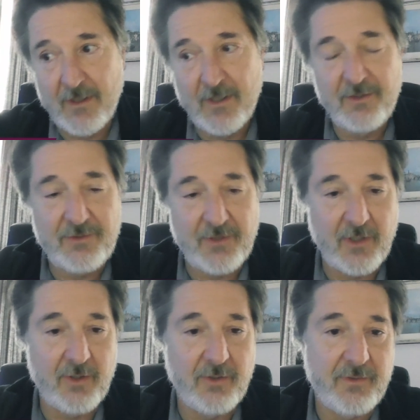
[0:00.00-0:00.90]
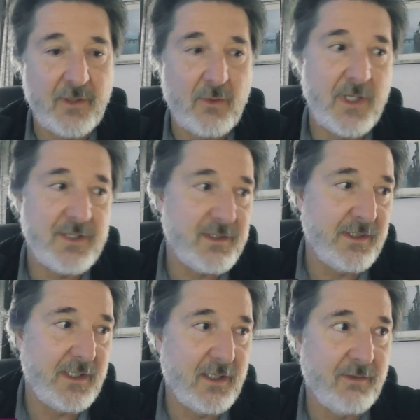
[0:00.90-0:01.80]
So the question
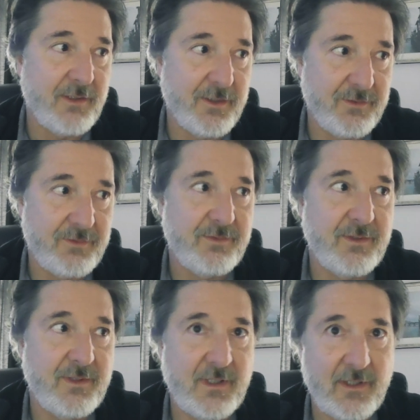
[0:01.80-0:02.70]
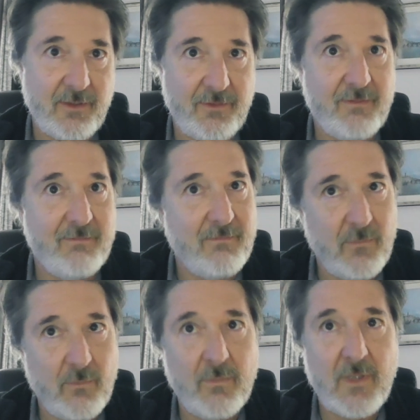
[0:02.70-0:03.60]
there is, you know,
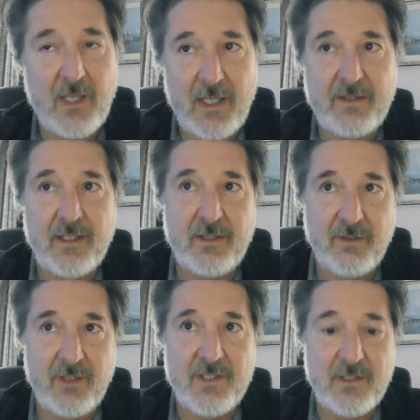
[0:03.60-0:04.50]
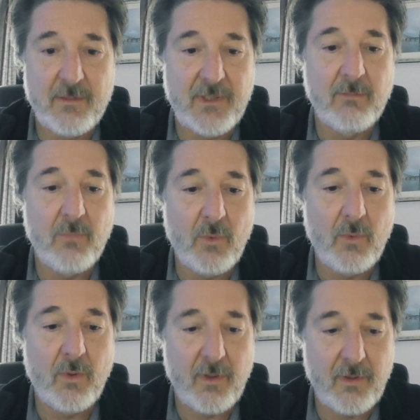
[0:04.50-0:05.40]
I think there needs to be
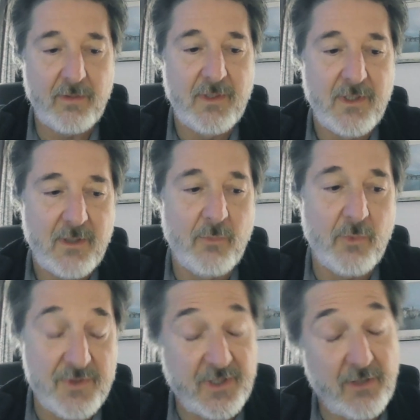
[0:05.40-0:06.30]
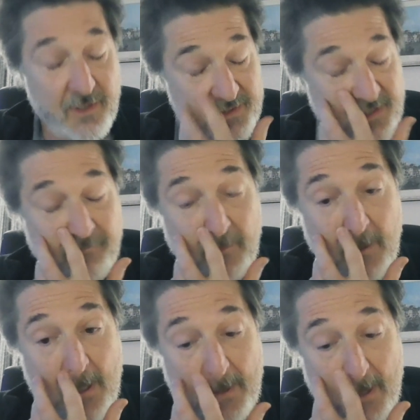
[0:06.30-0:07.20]
more serious effort
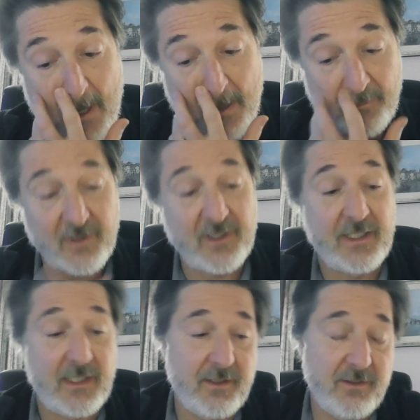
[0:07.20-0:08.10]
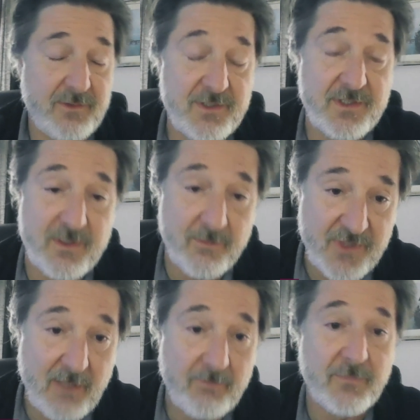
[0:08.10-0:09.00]
on cleaning systems
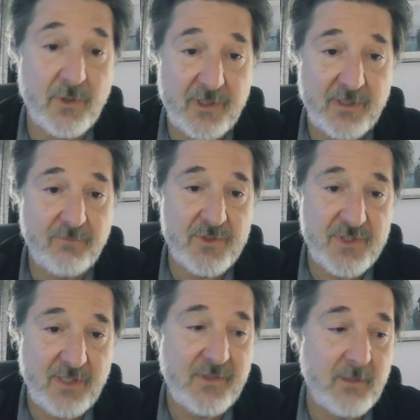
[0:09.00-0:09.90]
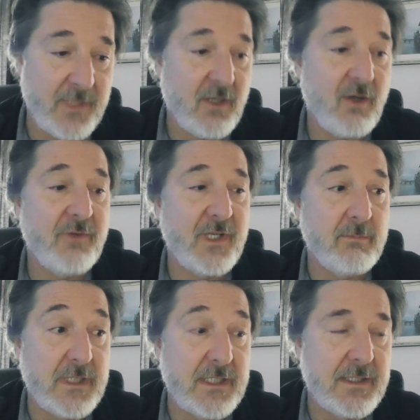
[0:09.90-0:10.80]
up, looking for stuff that may already
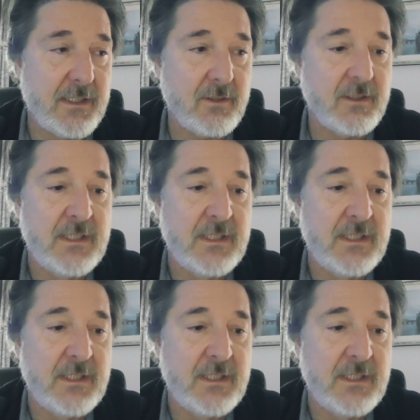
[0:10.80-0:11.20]
be there.